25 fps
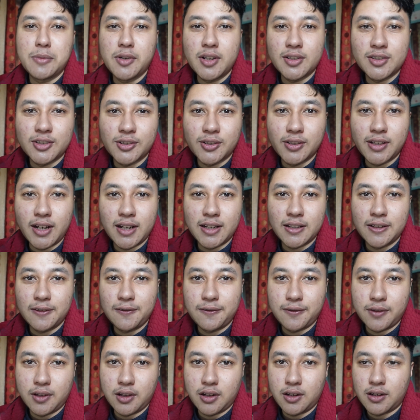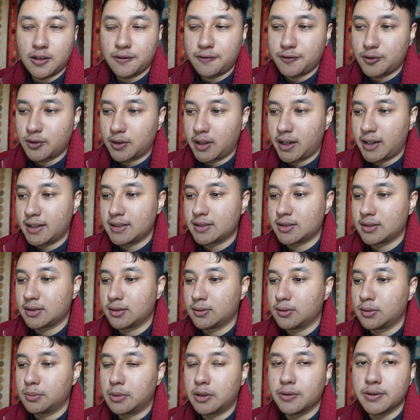not sure that if a lot of you guys
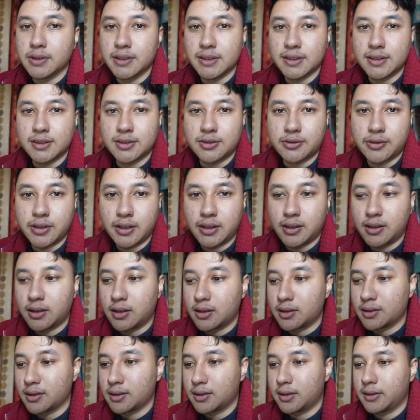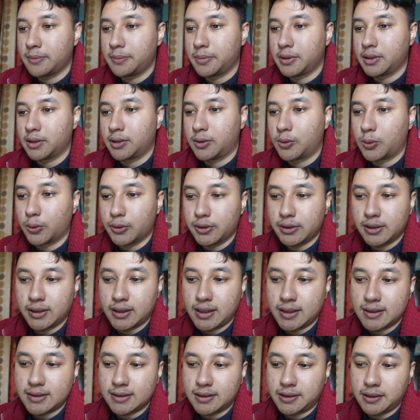know about this trick or not, but
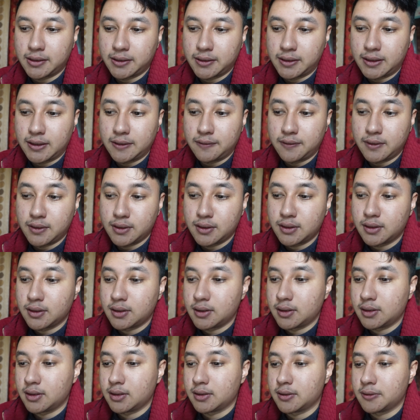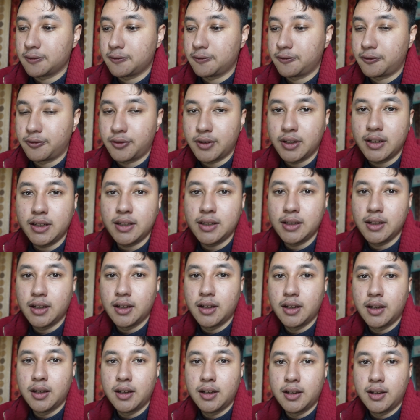Coursera is giving a free
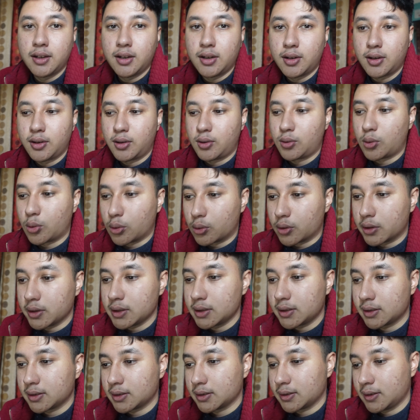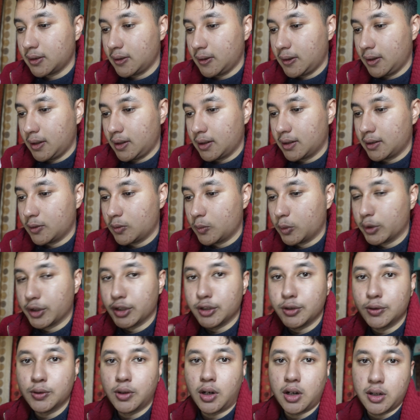course
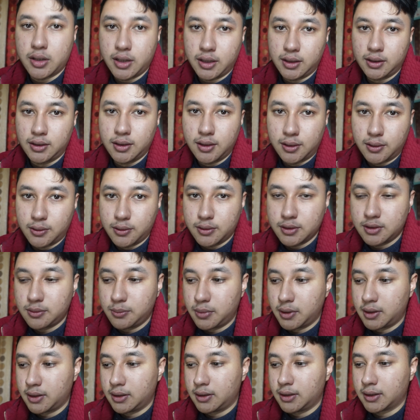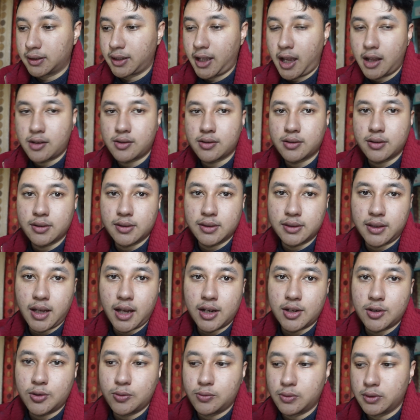when you audit the course, but the catch is
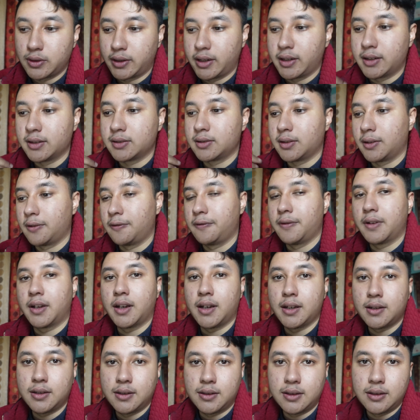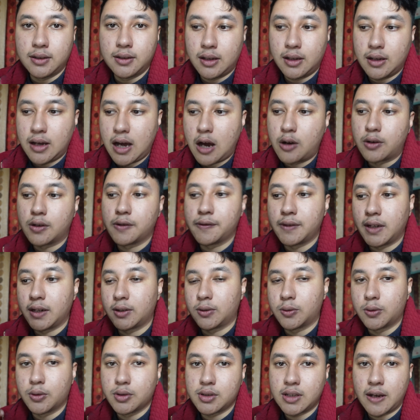that you won't get a certificate out of
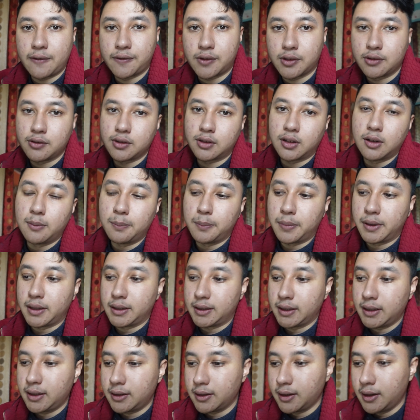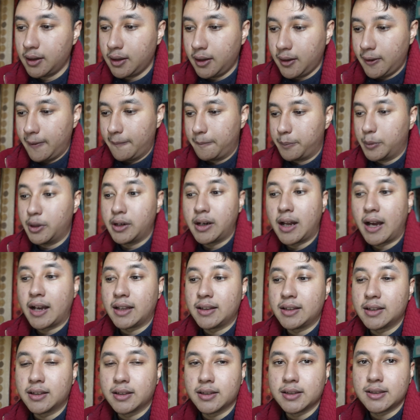that course after you complete it. But I
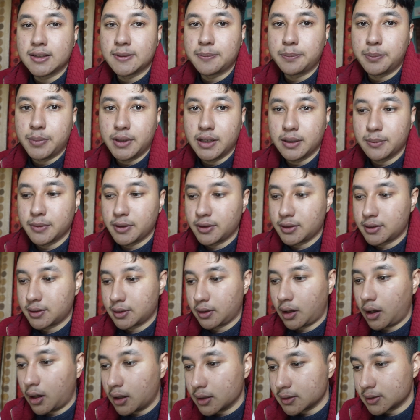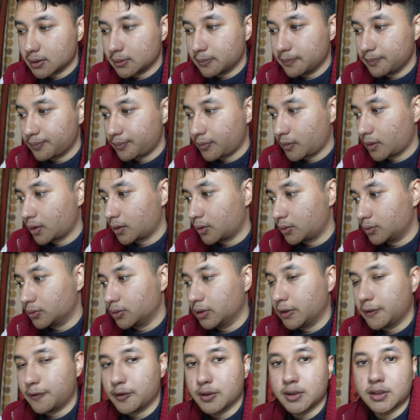think it's pretty much awesome
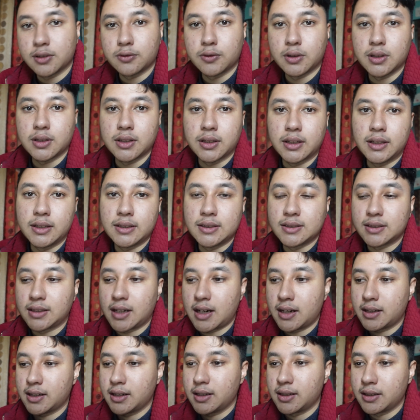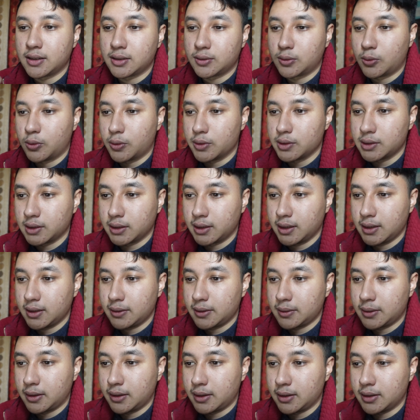tool if you just want to get started in
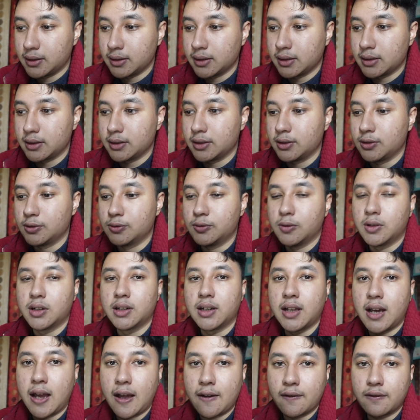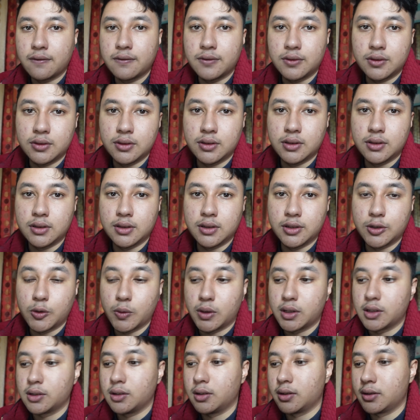Coursera and you want to have you
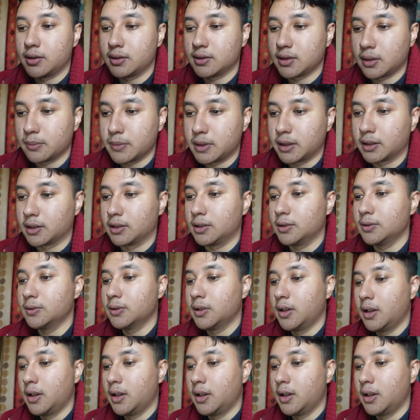want to learn something new.